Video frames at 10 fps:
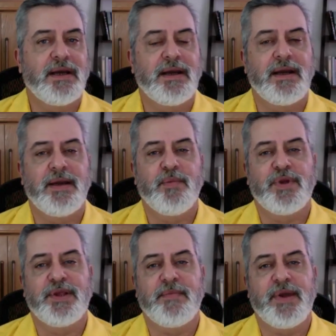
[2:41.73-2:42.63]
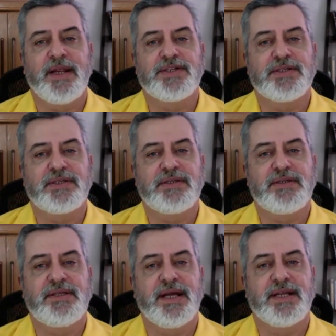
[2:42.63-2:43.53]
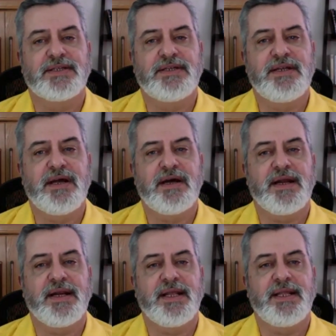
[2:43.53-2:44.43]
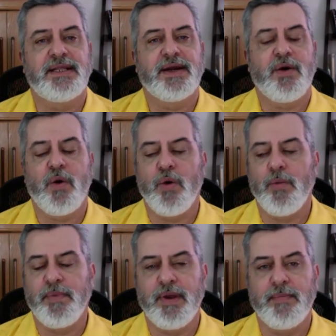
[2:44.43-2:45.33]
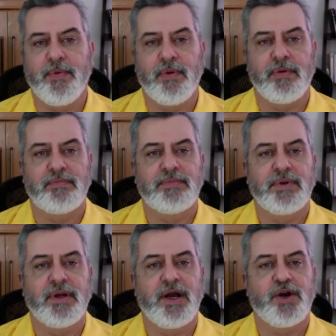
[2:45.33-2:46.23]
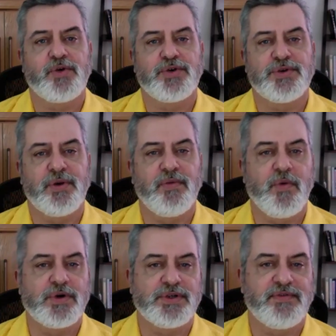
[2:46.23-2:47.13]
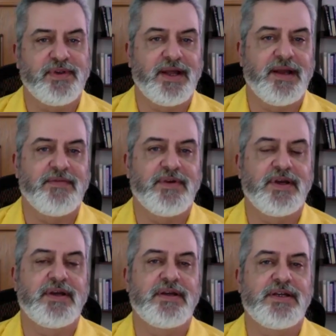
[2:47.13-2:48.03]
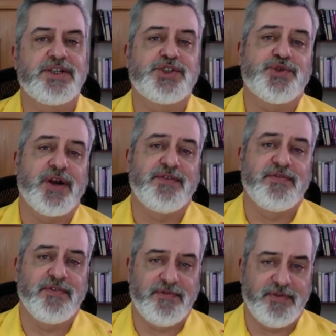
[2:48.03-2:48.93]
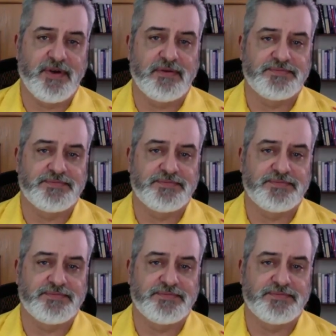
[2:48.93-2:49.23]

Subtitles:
and what I mean is that it's not a need that all people across all walks of life strive to fulfill.